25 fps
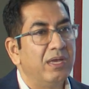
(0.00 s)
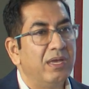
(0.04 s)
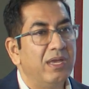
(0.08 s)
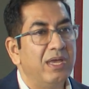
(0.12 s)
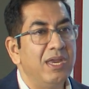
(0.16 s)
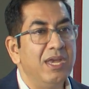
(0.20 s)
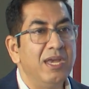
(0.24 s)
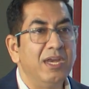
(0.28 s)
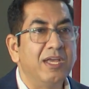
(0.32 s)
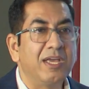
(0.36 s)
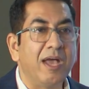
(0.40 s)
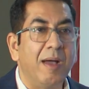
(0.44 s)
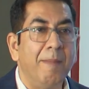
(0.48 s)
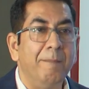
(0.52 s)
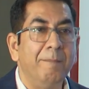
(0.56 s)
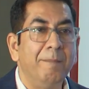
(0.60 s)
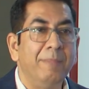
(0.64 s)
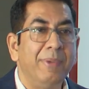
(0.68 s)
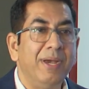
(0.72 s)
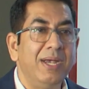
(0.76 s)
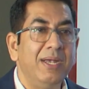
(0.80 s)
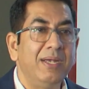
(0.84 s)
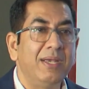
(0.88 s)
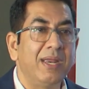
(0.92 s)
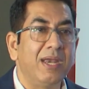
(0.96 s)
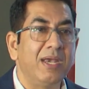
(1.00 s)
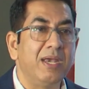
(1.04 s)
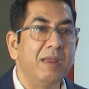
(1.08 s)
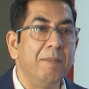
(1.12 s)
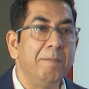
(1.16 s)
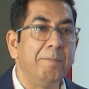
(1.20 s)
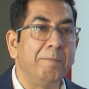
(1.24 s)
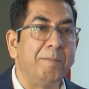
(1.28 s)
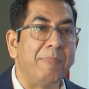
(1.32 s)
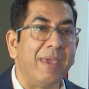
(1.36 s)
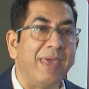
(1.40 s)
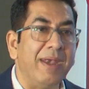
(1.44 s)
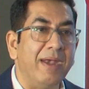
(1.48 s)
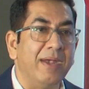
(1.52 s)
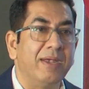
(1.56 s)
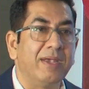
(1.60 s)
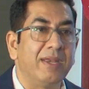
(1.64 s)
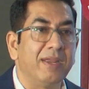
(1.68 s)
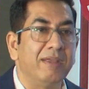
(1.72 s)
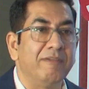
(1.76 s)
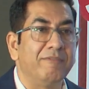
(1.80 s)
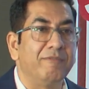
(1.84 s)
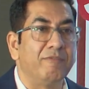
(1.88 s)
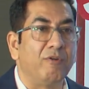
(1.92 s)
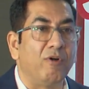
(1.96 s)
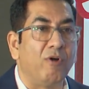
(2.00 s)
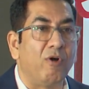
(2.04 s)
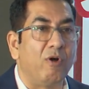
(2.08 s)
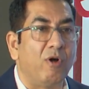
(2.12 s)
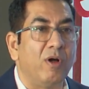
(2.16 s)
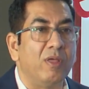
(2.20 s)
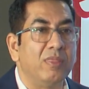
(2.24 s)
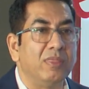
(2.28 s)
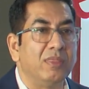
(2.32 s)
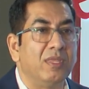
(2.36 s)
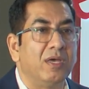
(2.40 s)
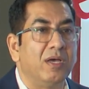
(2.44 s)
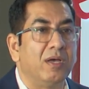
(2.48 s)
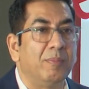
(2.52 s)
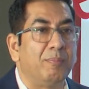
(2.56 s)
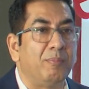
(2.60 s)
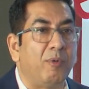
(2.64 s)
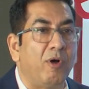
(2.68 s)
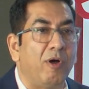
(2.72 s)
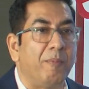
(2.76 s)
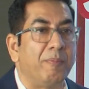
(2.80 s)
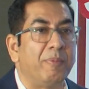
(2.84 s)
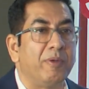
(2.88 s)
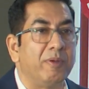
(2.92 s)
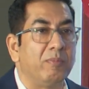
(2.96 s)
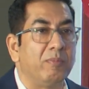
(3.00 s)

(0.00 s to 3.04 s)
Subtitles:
Incumbent and imperative on the pop